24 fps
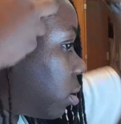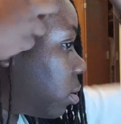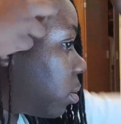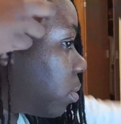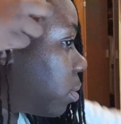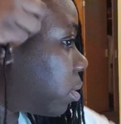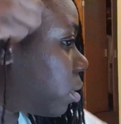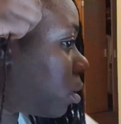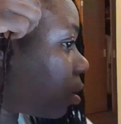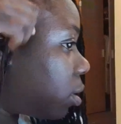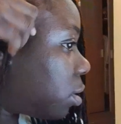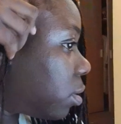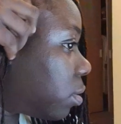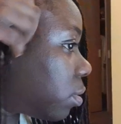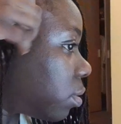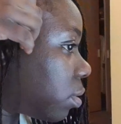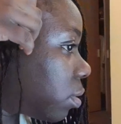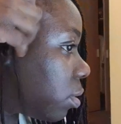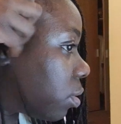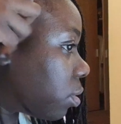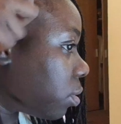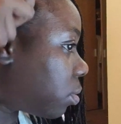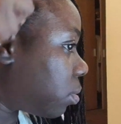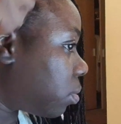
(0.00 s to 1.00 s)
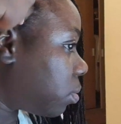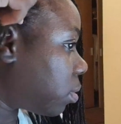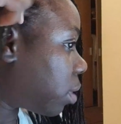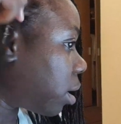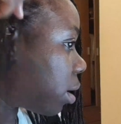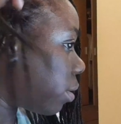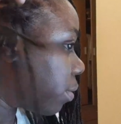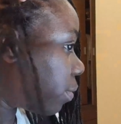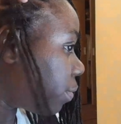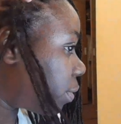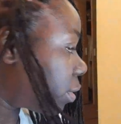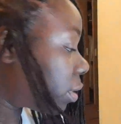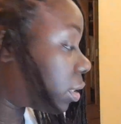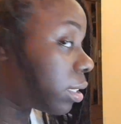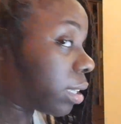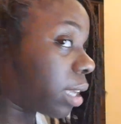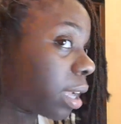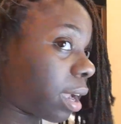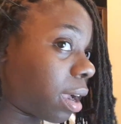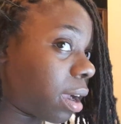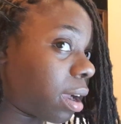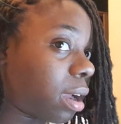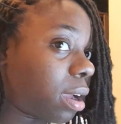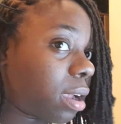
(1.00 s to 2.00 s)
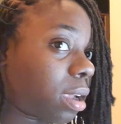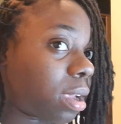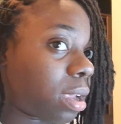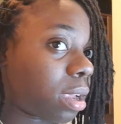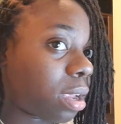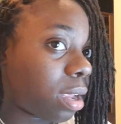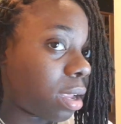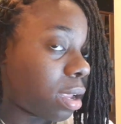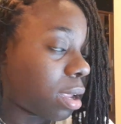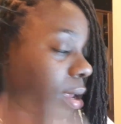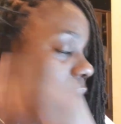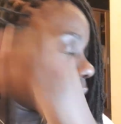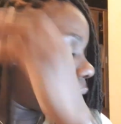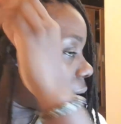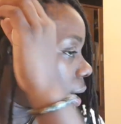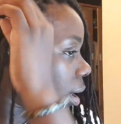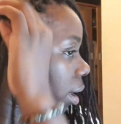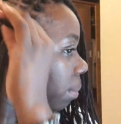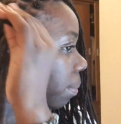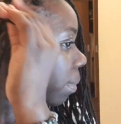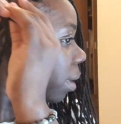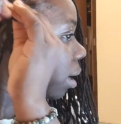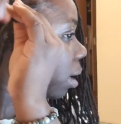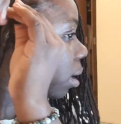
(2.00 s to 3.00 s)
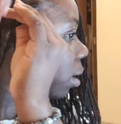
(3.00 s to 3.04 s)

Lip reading: So to use two at the front here and make